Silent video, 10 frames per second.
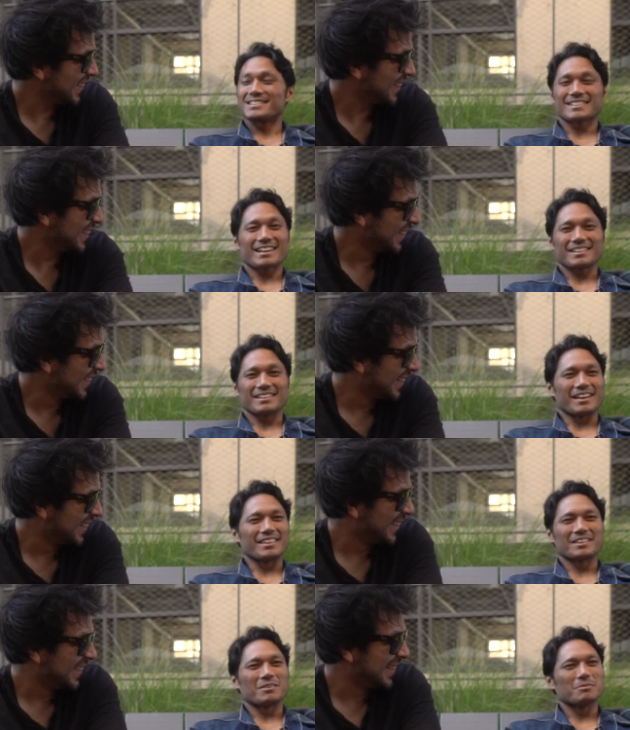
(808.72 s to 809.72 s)
Speaker 1: exactly. And
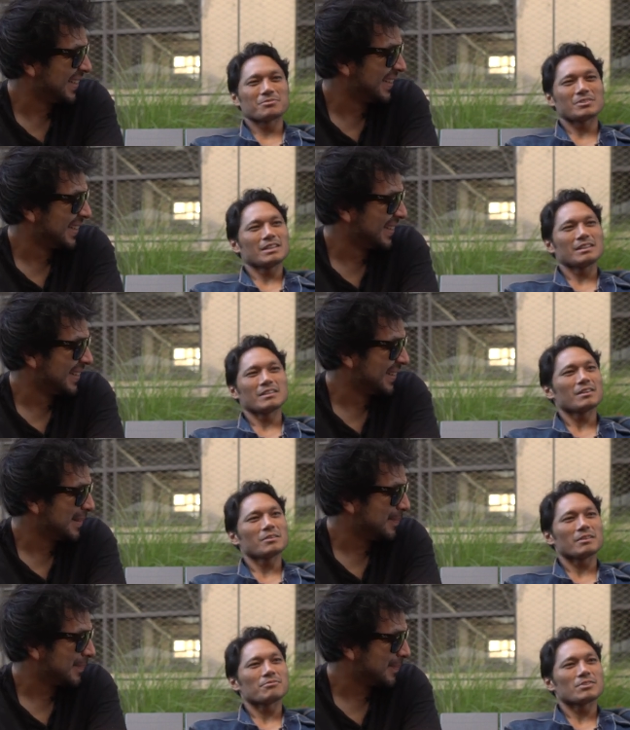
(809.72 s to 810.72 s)
then hopefully, you know,
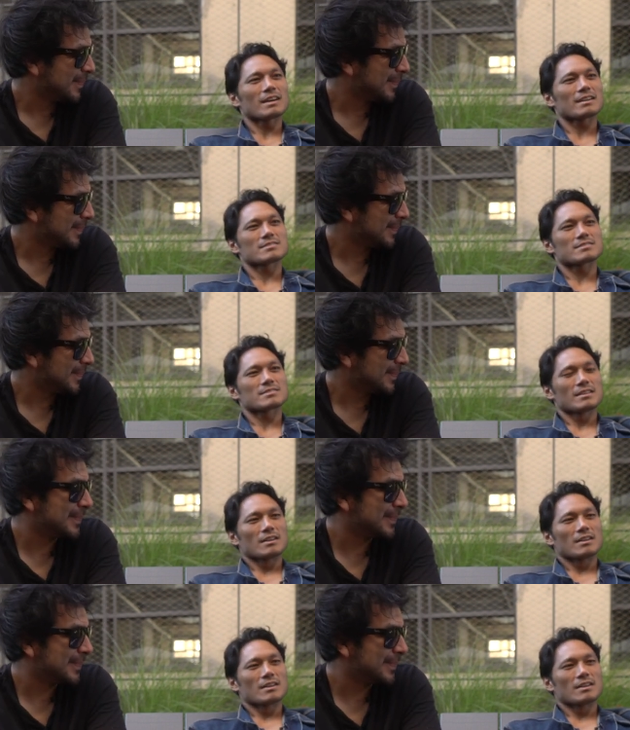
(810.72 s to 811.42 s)
if you guys